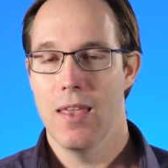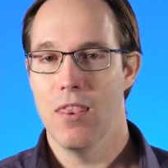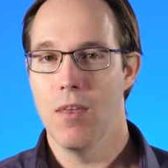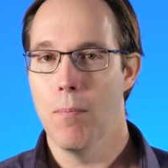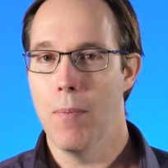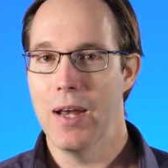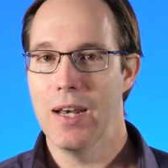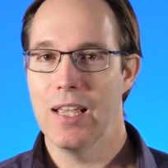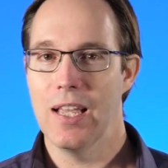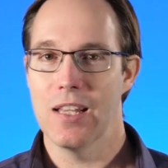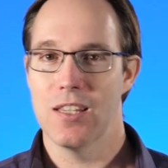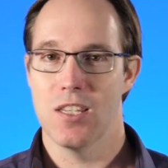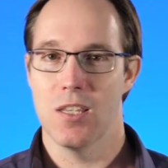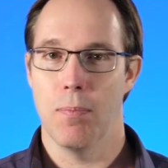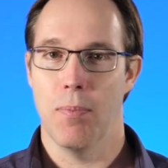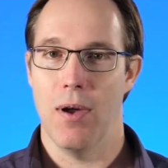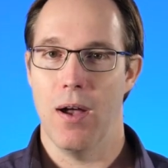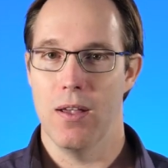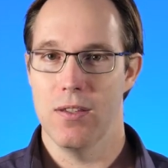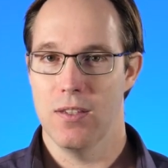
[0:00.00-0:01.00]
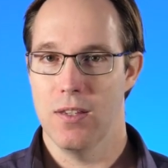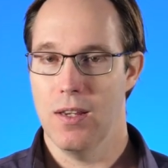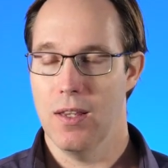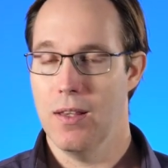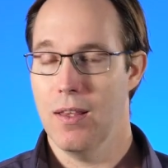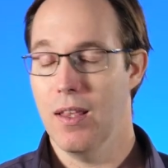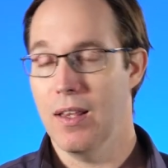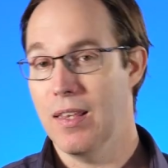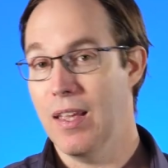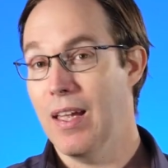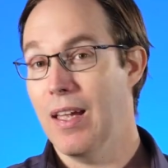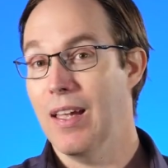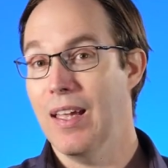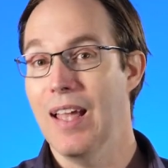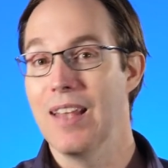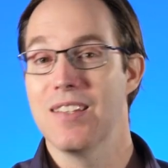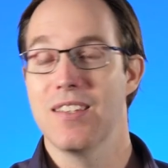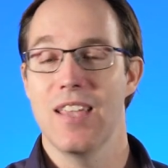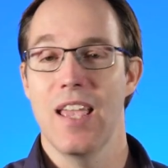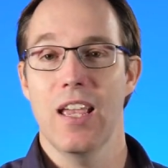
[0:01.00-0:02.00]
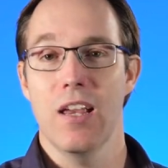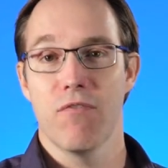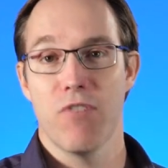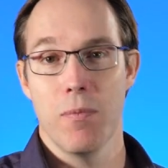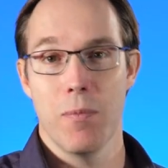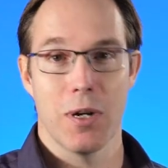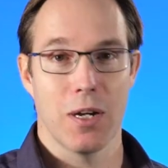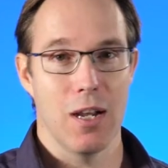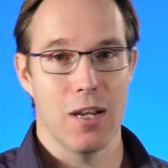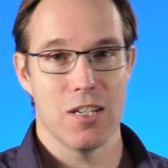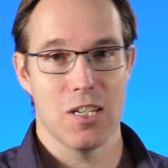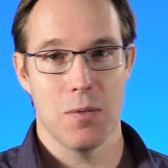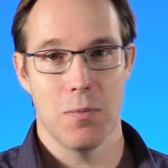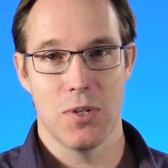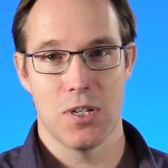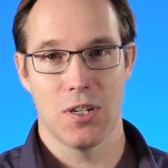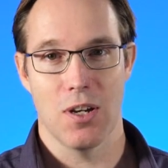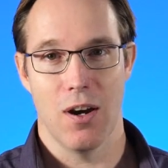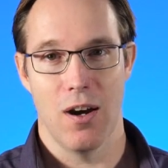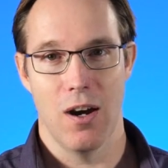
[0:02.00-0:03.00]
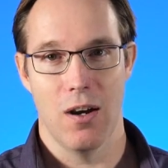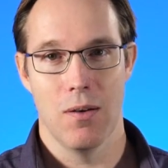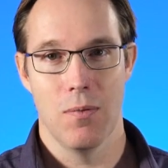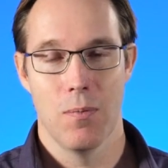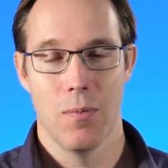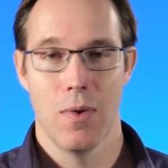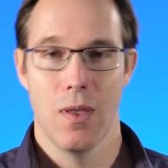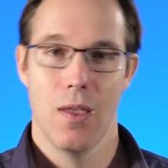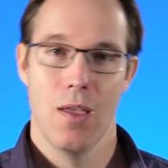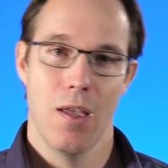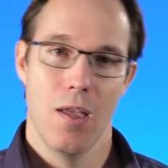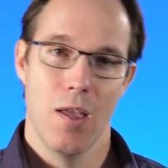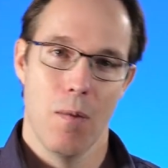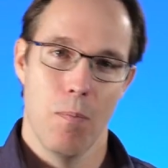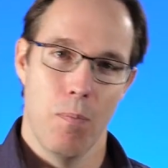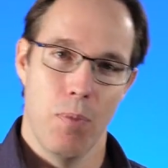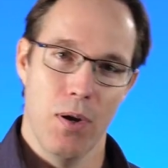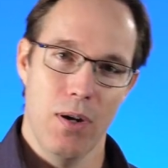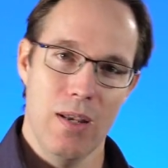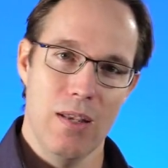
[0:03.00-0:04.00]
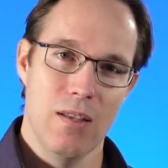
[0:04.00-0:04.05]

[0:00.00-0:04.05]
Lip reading: The money gets deposited, it gets taken from your customer's card, put